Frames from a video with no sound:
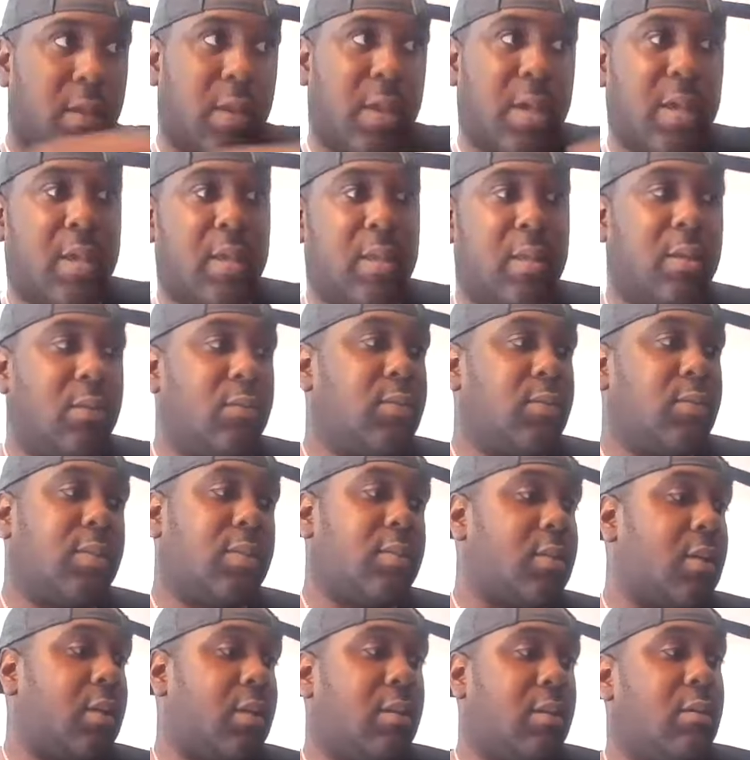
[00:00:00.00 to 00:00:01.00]
And he was
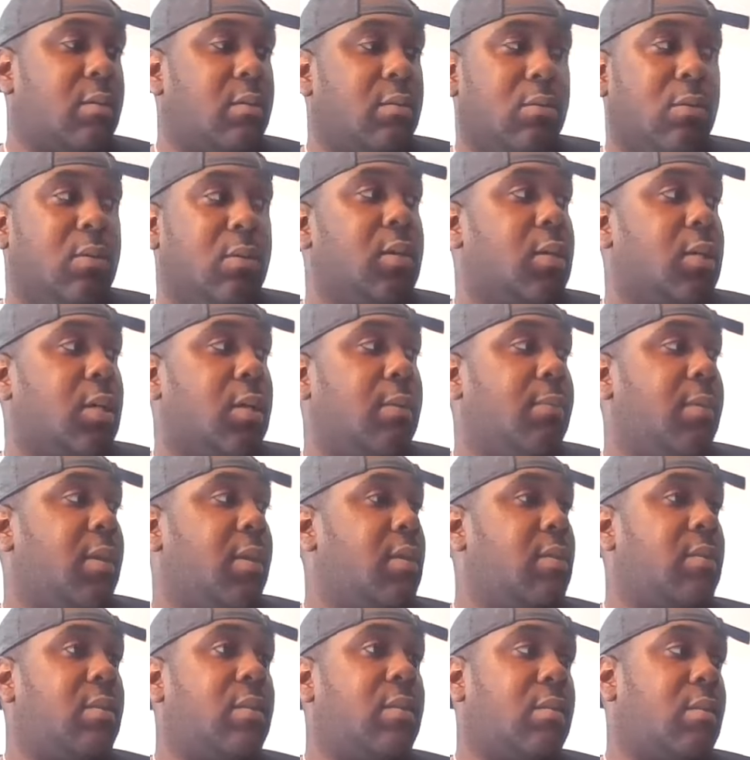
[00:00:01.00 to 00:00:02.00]
just like, yo, you can come
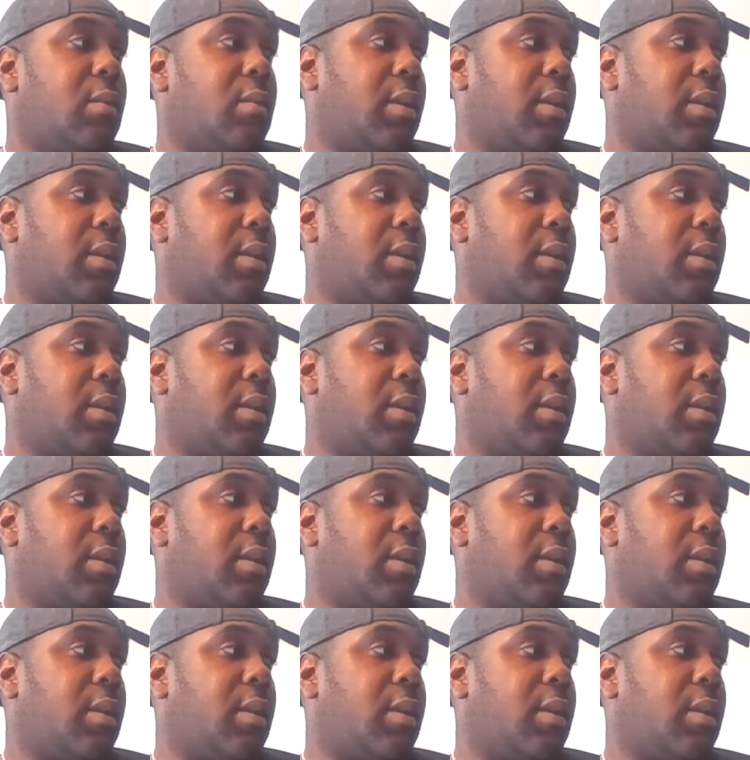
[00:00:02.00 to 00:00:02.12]
in.